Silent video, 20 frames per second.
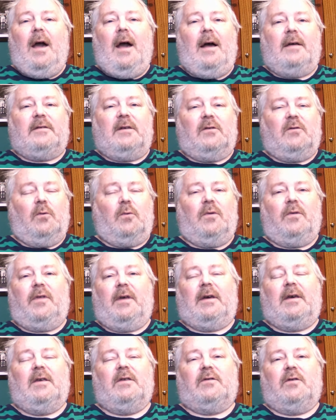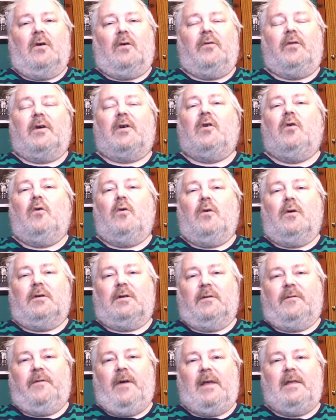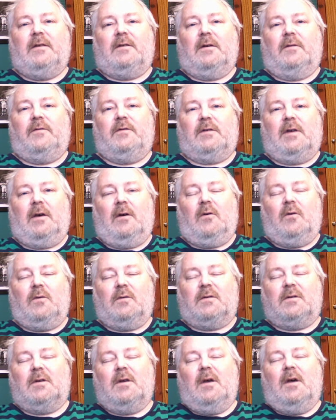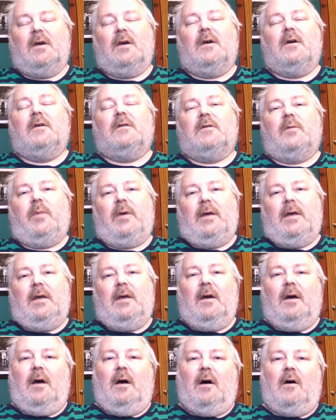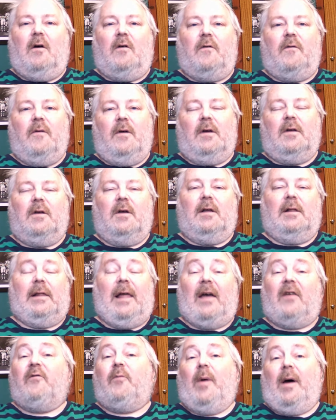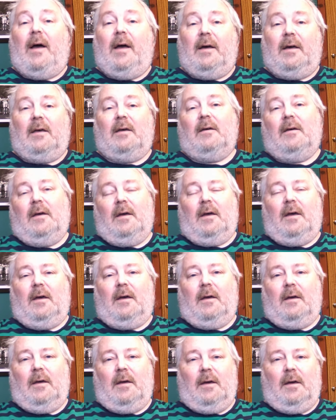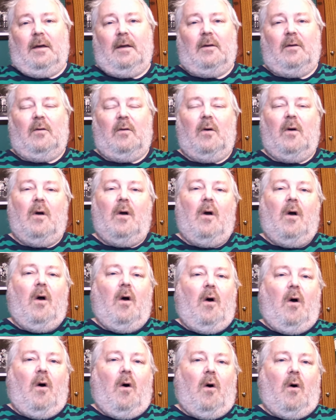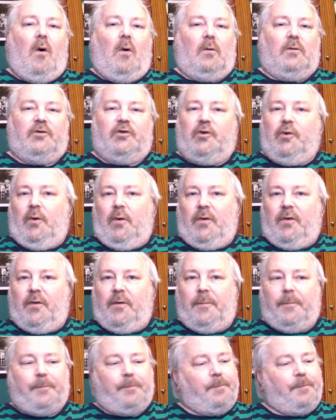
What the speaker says: as I don't think he's got the core defensive skills to be a left-back in all truth.